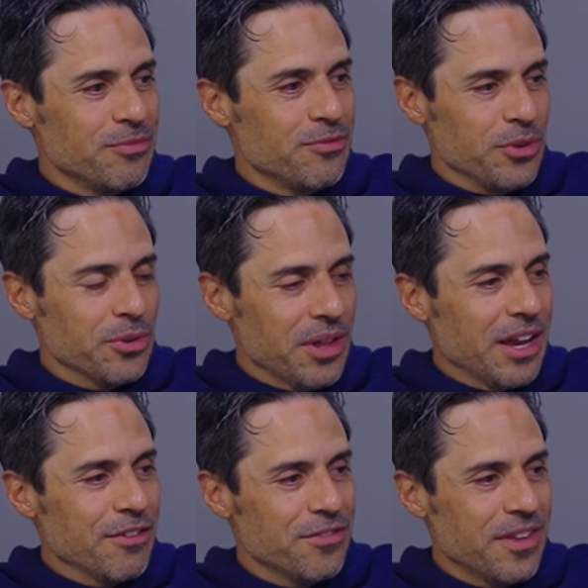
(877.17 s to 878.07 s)
for your
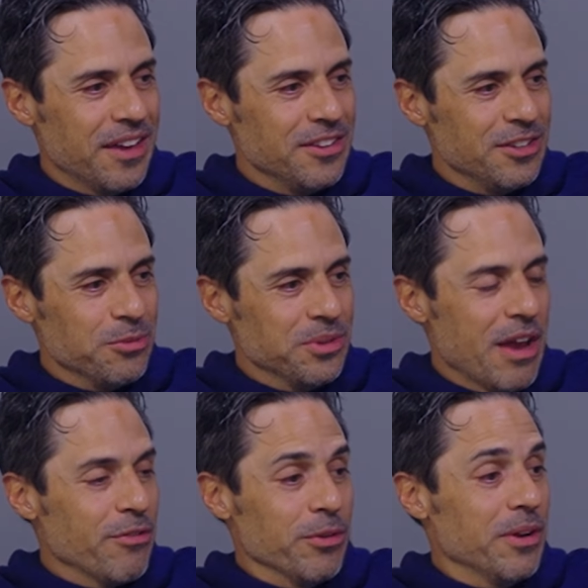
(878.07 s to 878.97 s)
life that you would
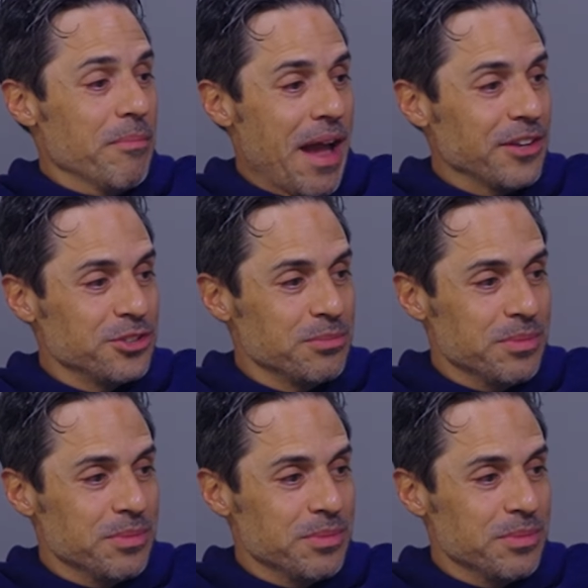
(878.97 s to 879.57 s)
never imagine.